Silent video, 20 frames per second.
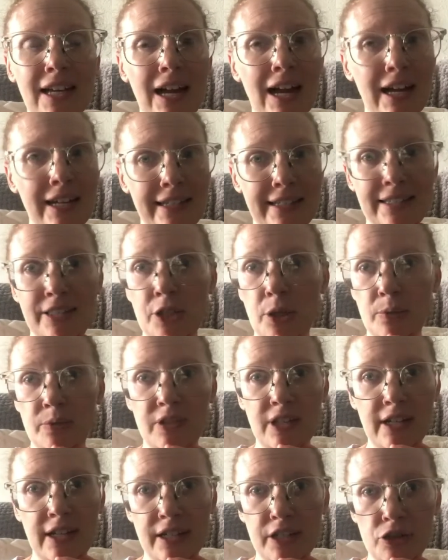I don't
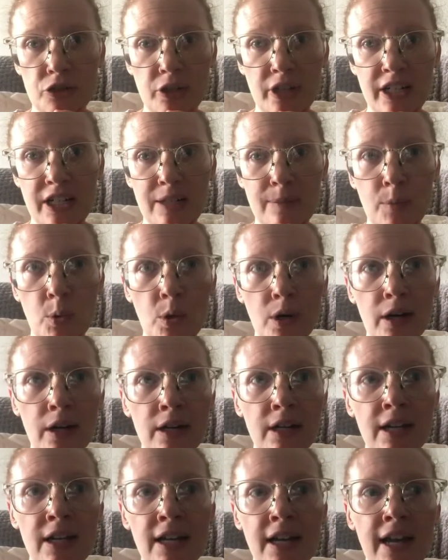think I can drink anymore.
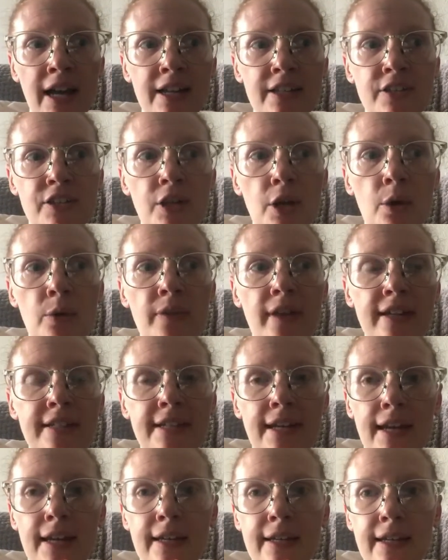So they
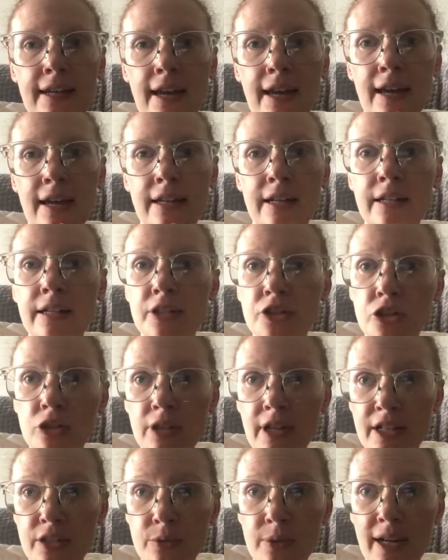take an initial
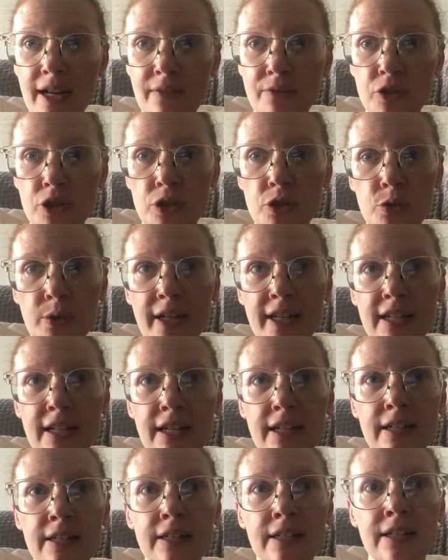x-ray after you drink
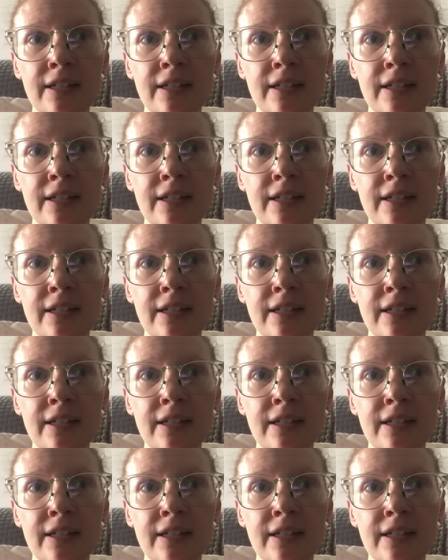it,